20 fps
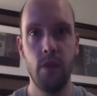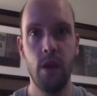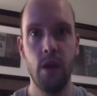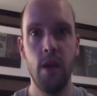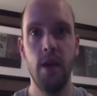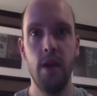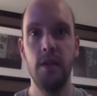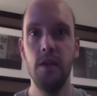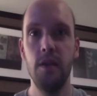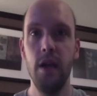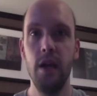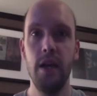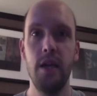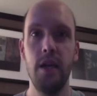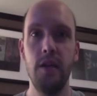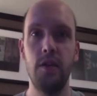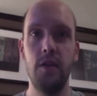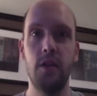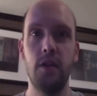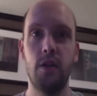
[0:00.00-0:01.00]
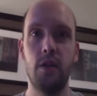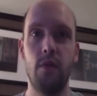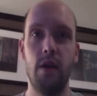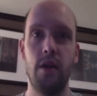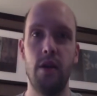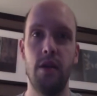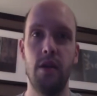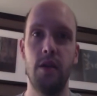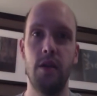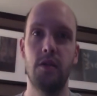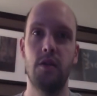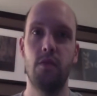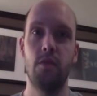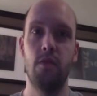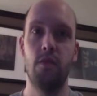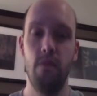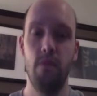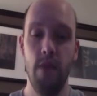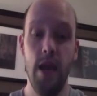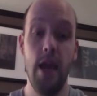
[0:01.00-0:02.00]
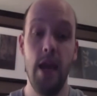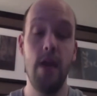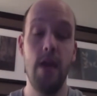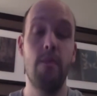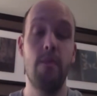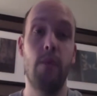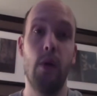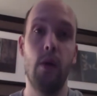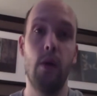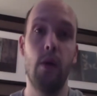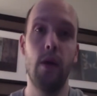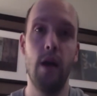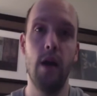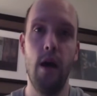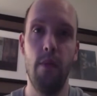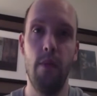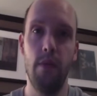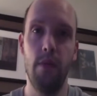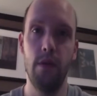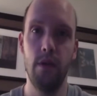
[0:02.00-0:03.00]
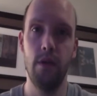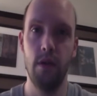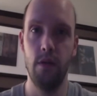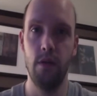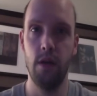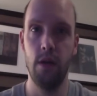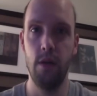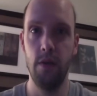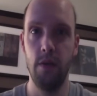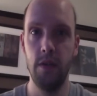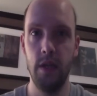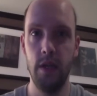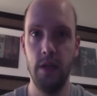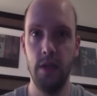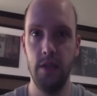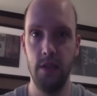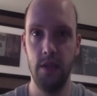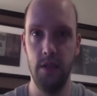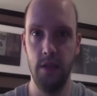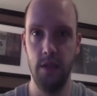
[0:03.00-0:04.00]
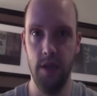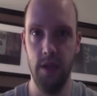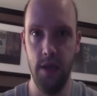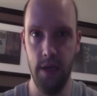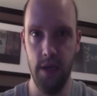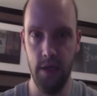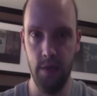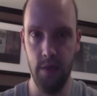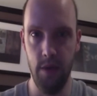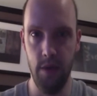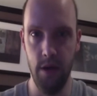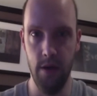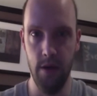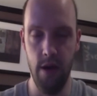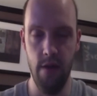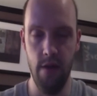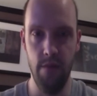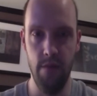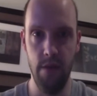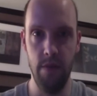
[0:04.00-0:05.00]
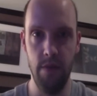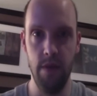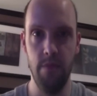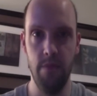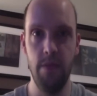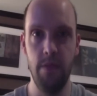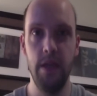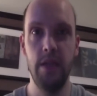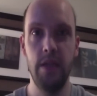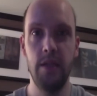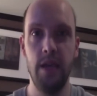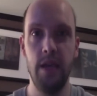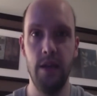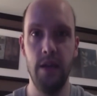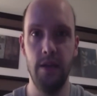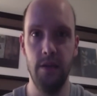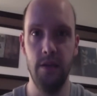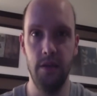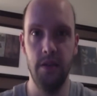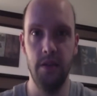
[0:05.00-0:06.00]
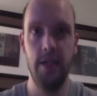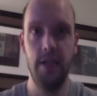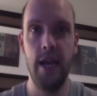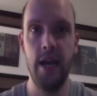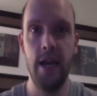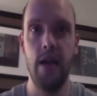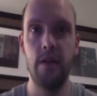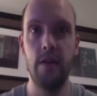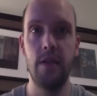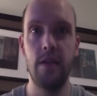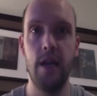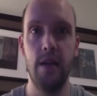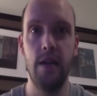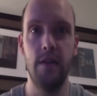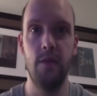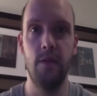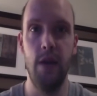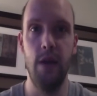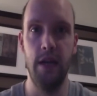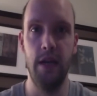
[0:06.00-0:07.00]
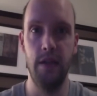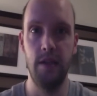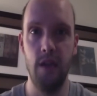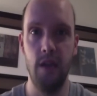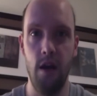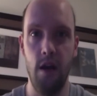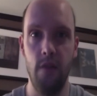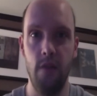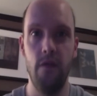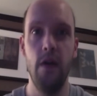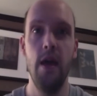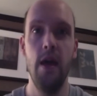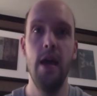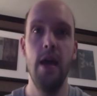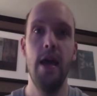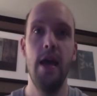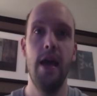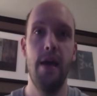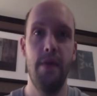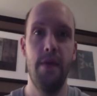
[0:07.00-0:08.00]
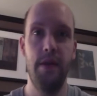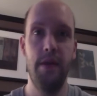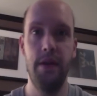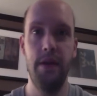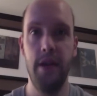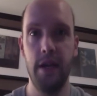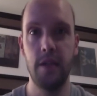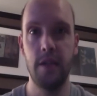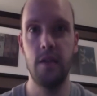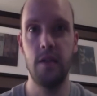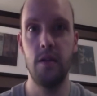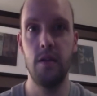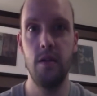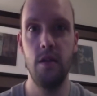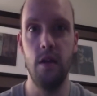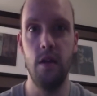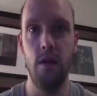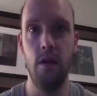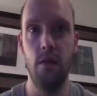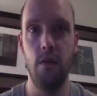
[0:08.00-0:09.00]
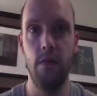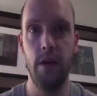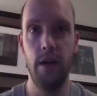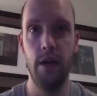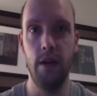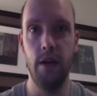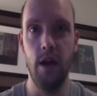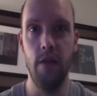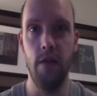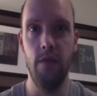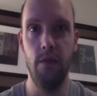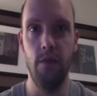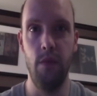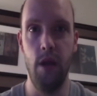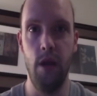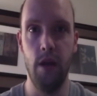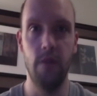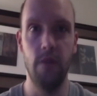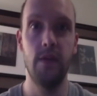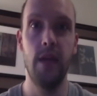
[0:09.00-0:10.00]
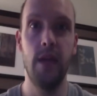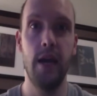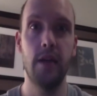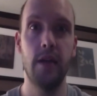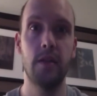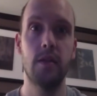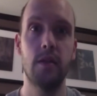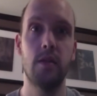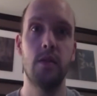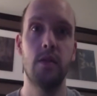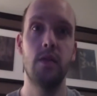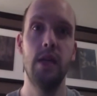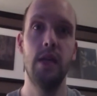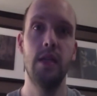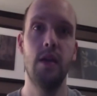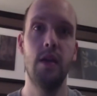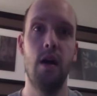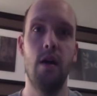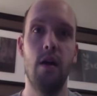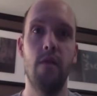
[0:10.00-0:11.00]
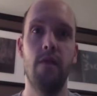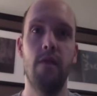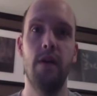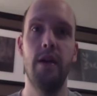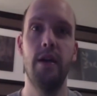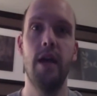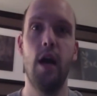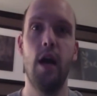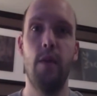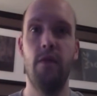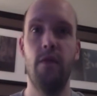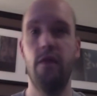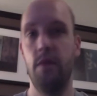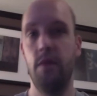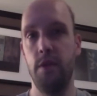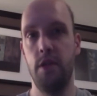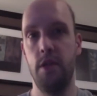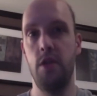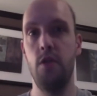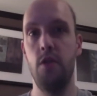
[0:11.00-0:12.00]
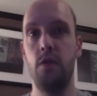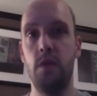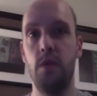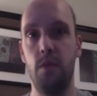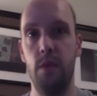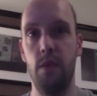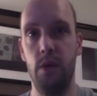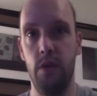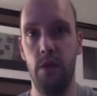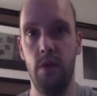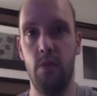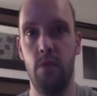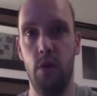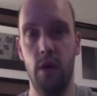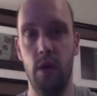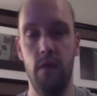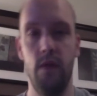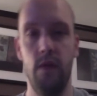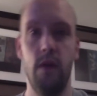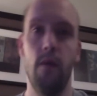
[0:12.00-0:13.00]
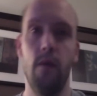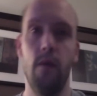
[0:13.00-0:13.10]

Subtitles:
it's a lot easier when things are broken up, a couple sentences in the next paragraph, maybe a big sentence or a standout sentence by itself, and then the next, paragraph or block of text. So that's very helpful from a usability point of view.